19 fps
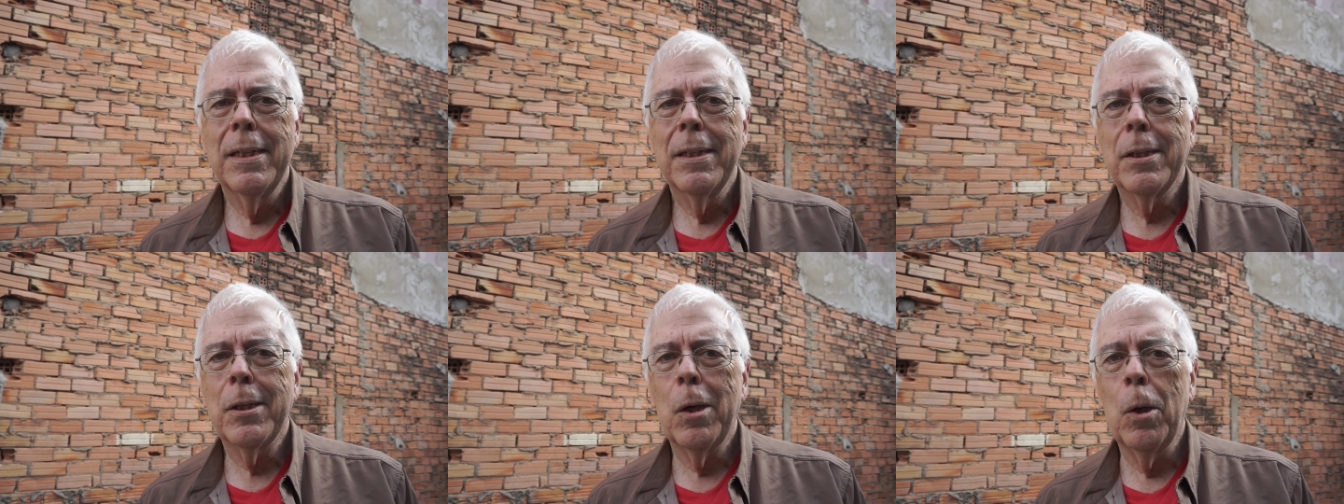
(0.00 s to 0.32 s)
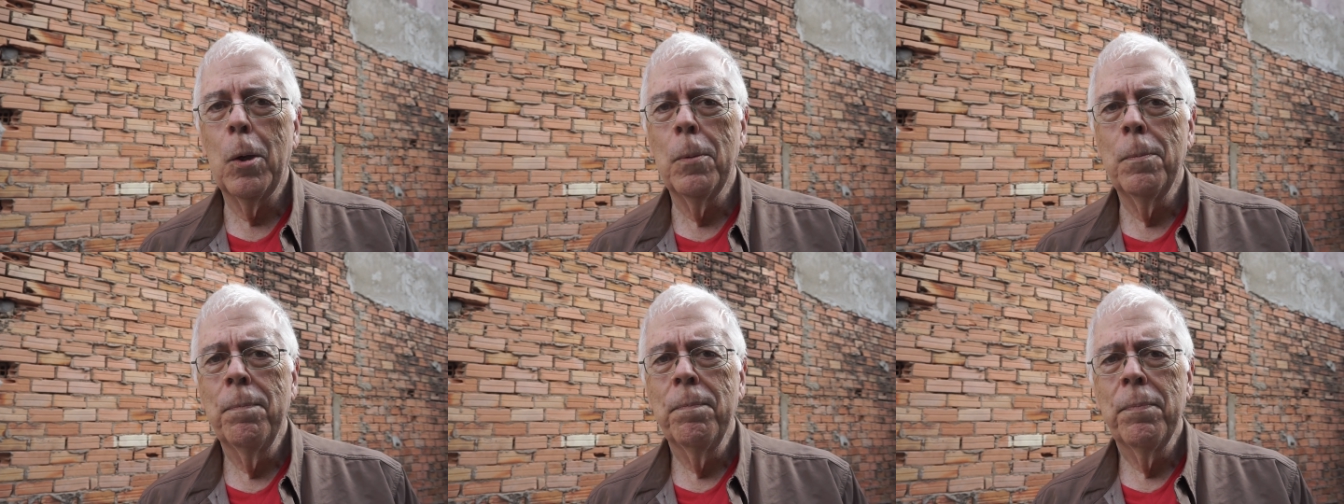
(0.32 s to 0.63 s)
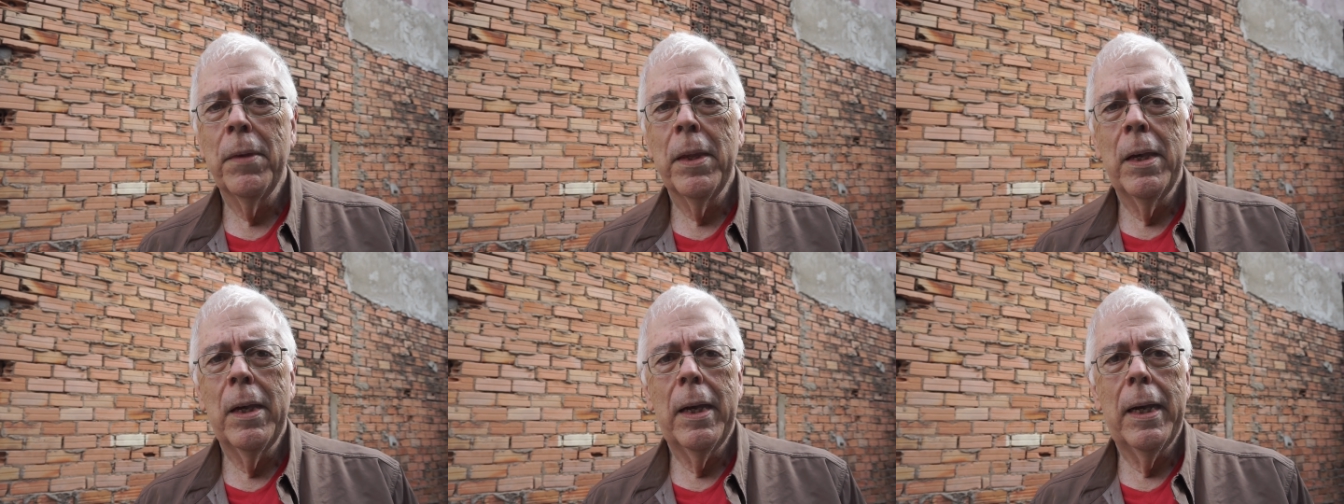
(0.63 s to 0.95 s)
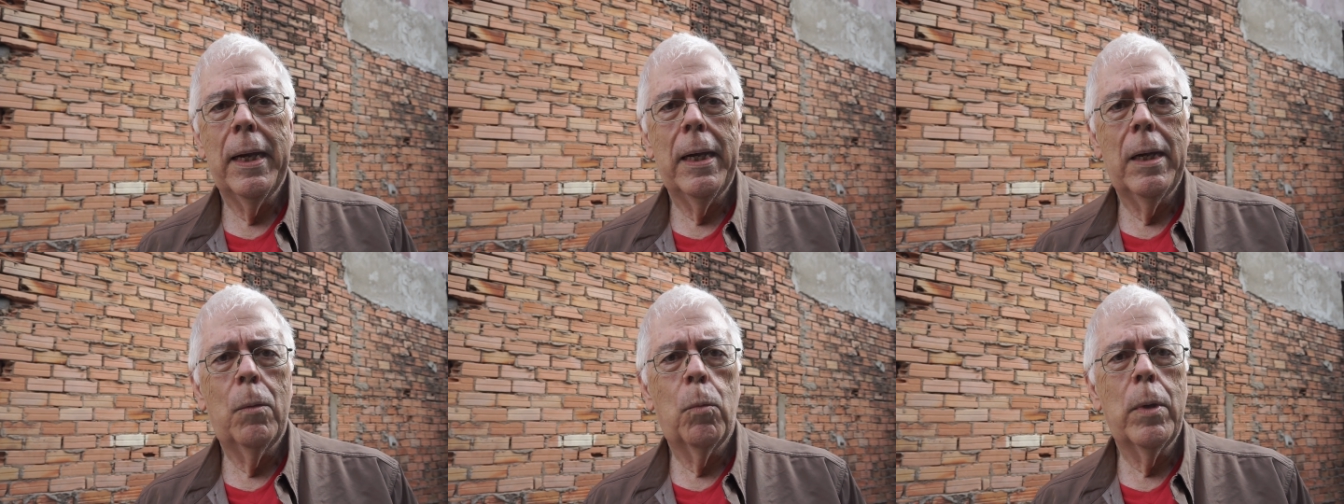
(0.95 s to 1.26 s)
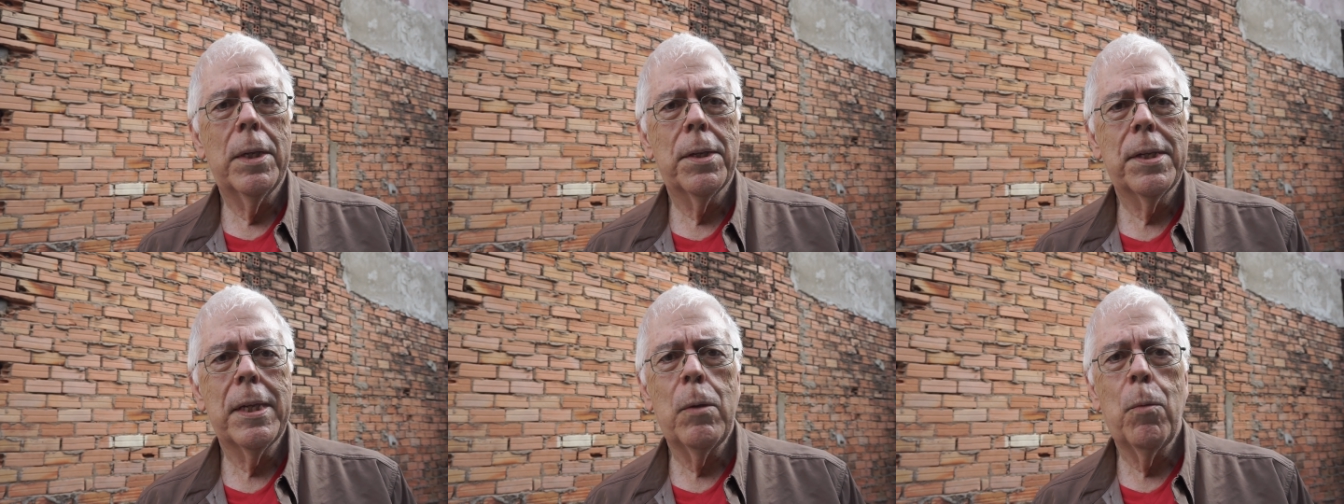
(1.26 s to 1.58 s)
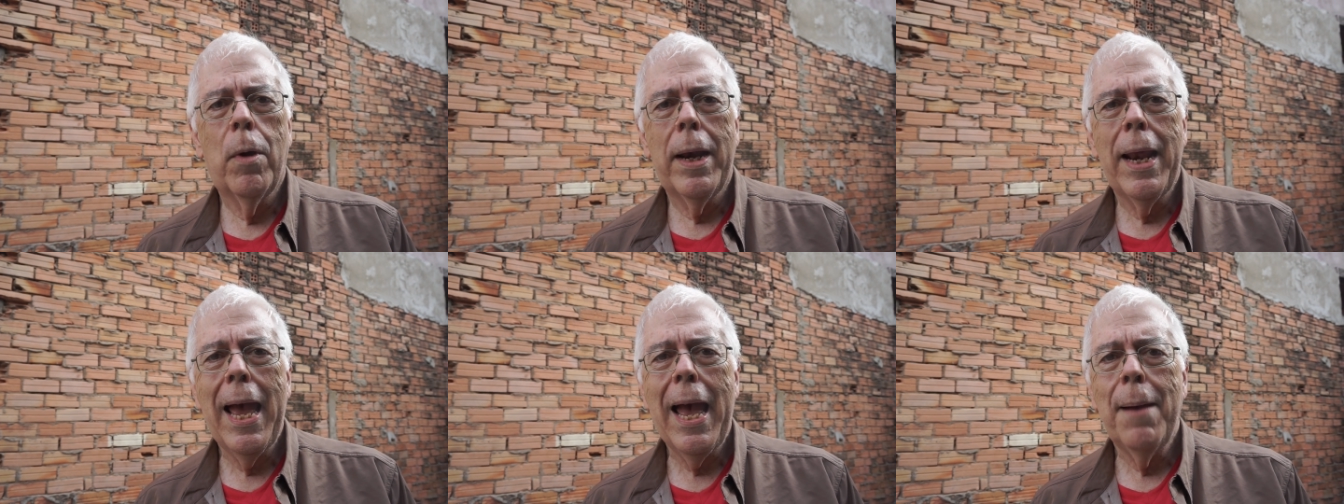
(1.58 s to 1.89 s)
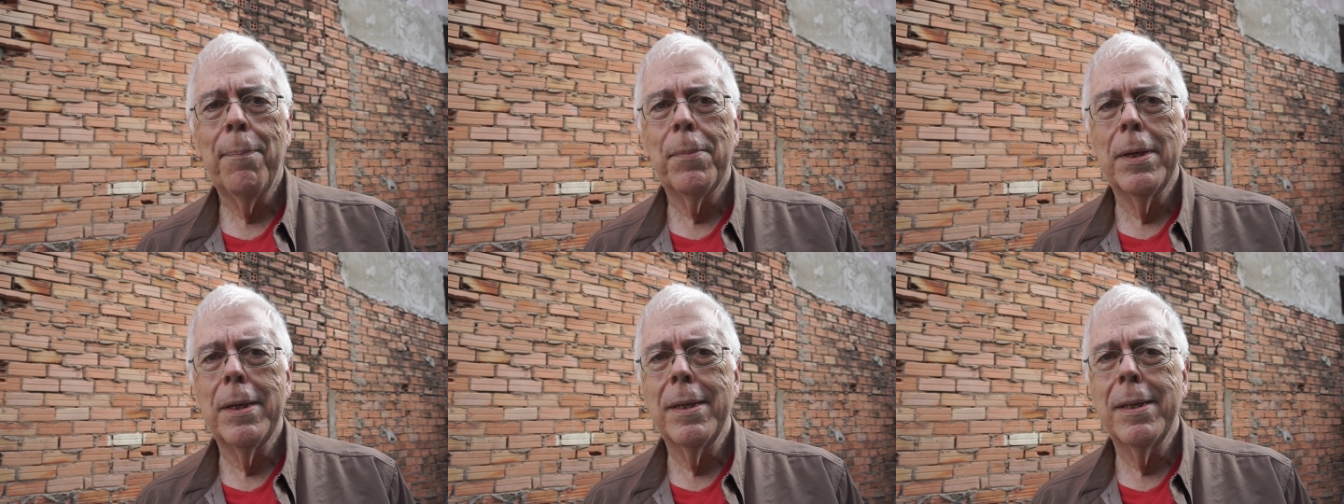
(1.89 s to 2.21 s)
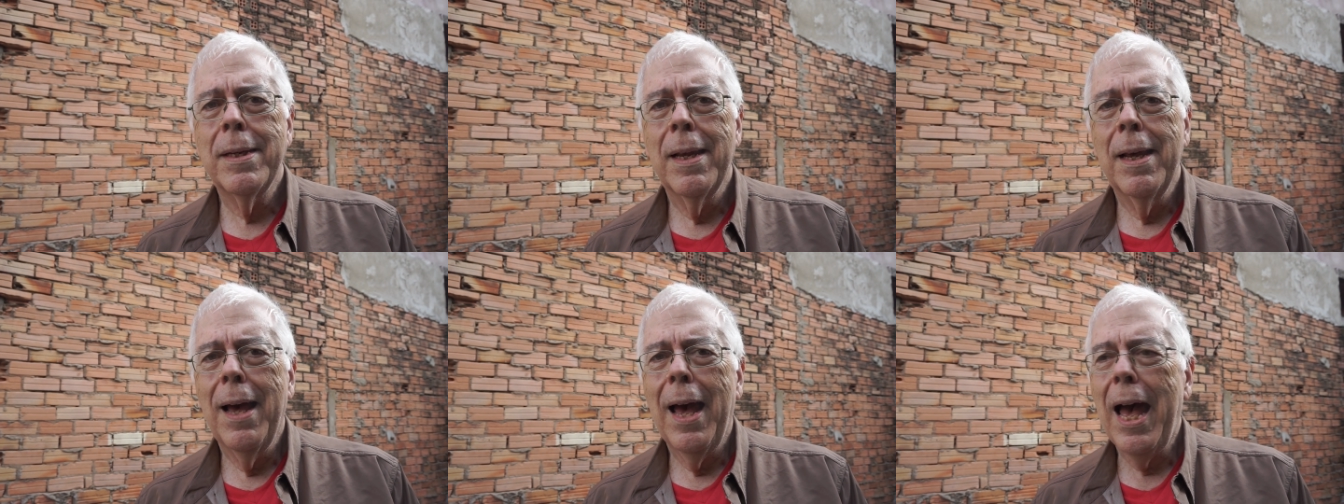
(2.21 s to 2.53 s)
So we'll see what happens.